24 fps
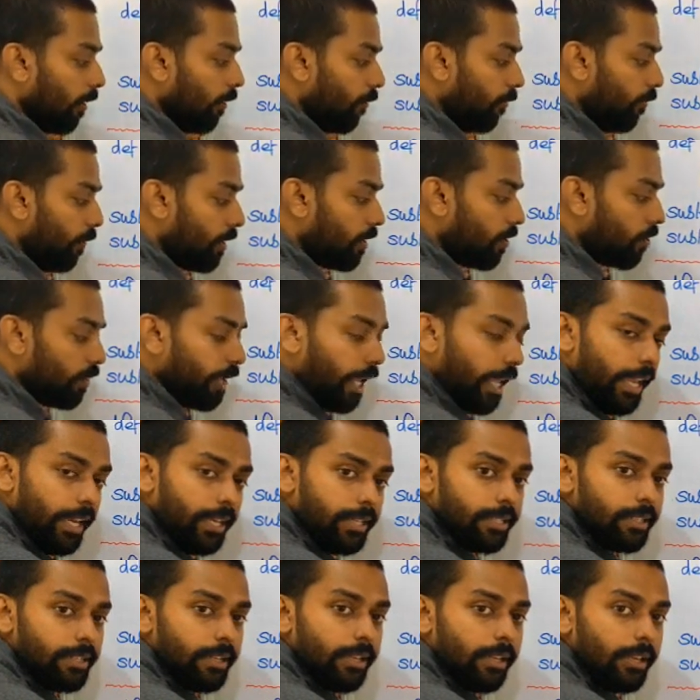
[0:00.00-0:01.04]
which
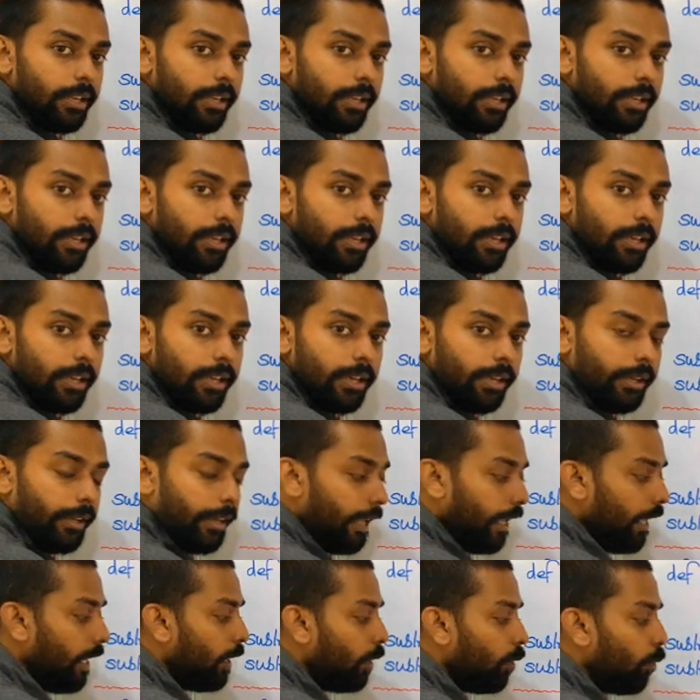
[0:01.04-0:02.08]
takes
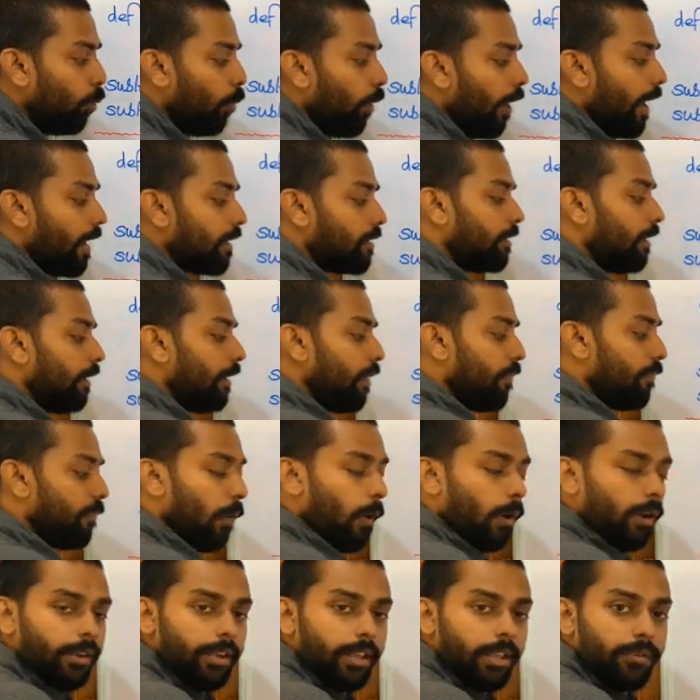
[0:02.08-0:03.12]
Geetu as the
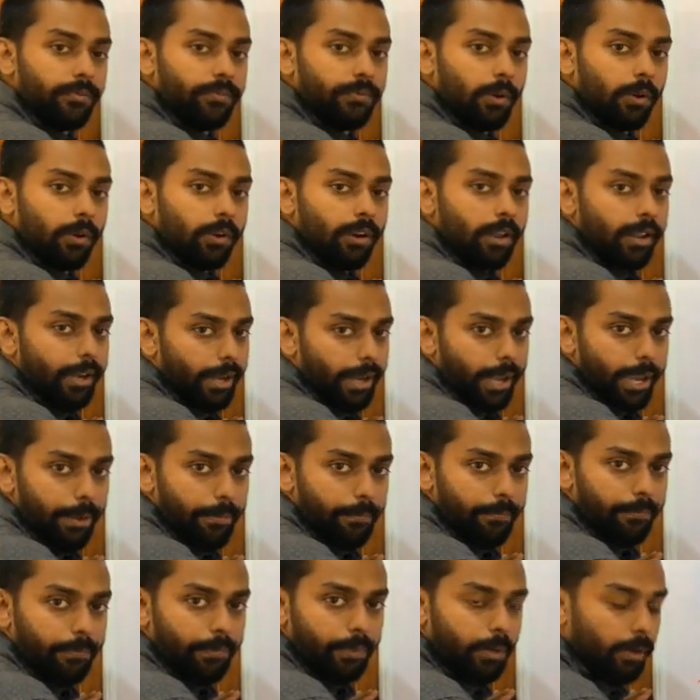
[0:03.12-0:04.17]
default name for
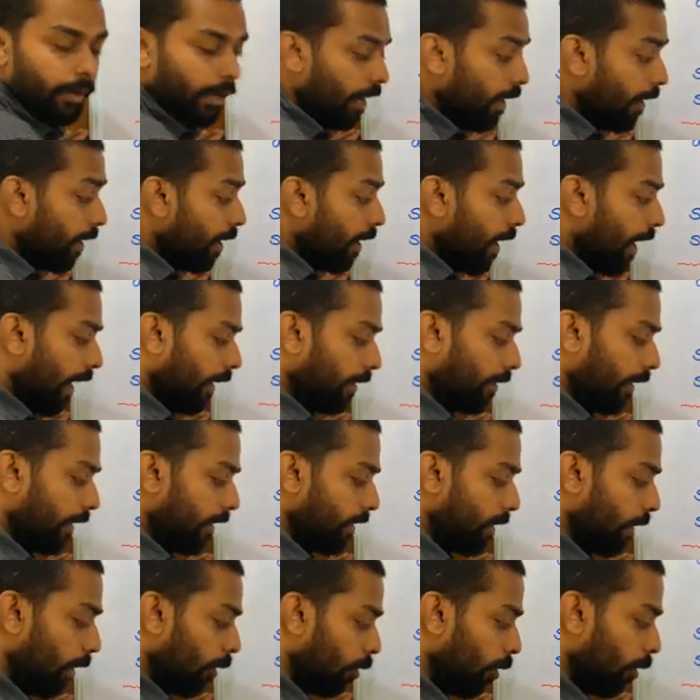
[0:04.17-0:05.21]
name. Okay, and the
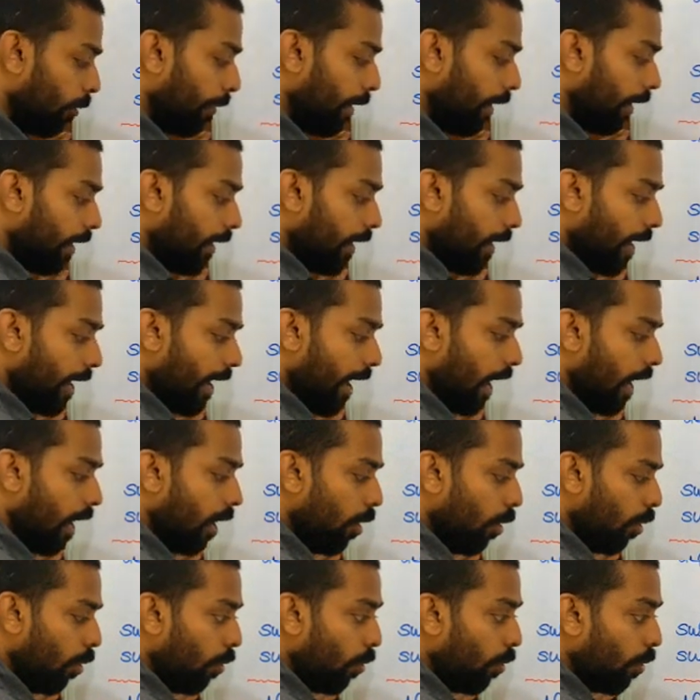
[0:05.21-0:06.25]
result will be
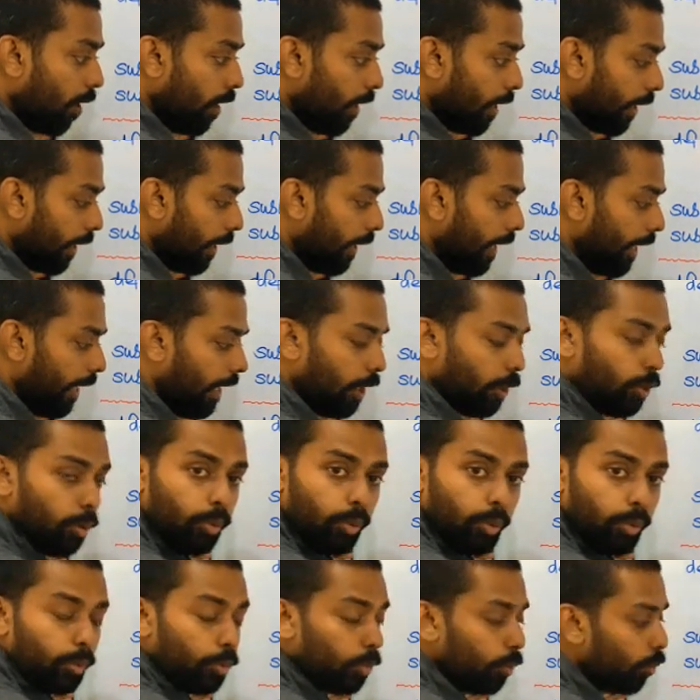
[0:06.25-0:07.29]
hello
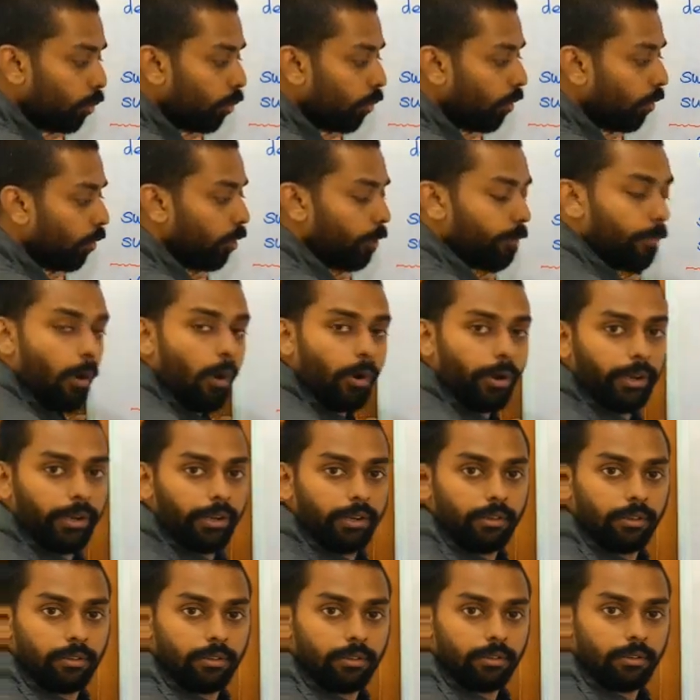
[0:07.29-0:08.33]
Geetu, good
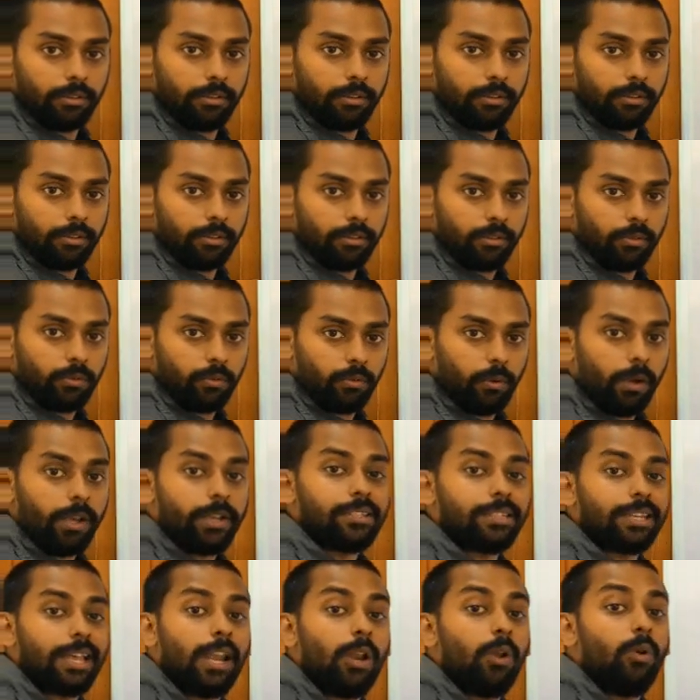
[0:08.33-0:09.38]
morning. Why
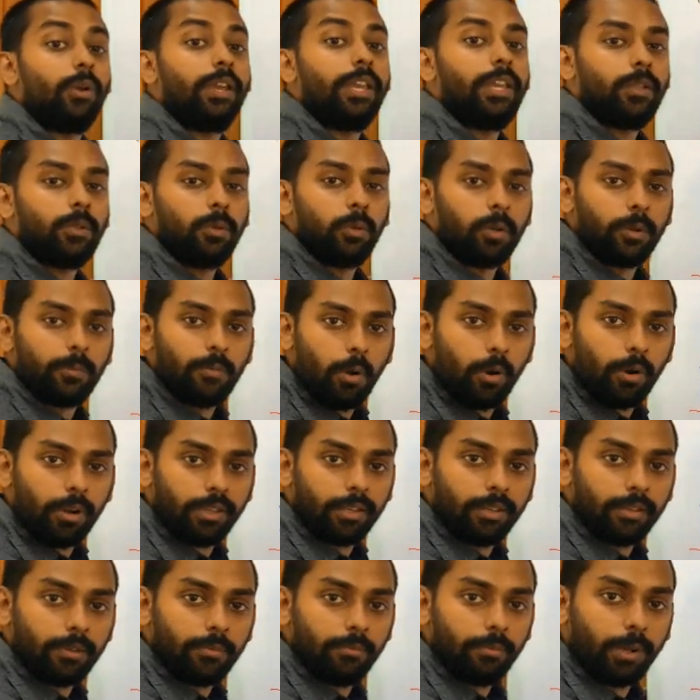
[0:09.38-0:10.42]
it's hello Geetu, good
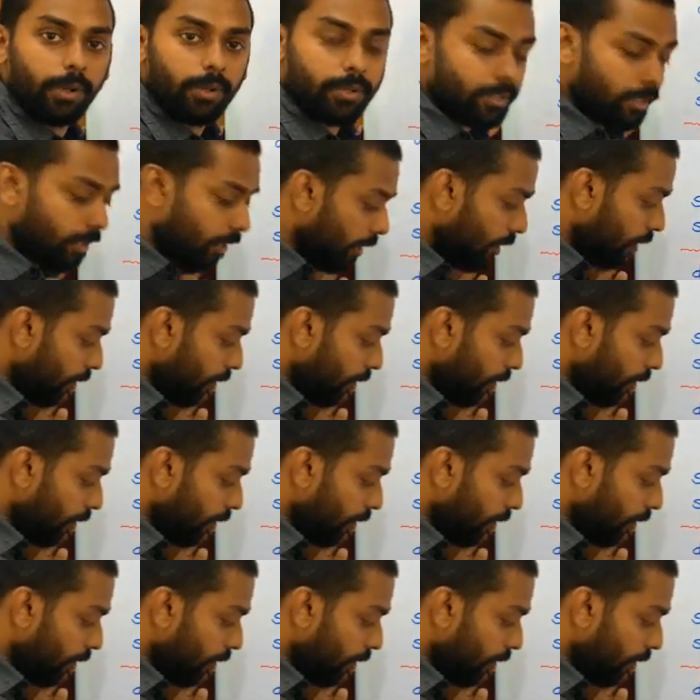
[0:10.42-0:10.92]
morning? Because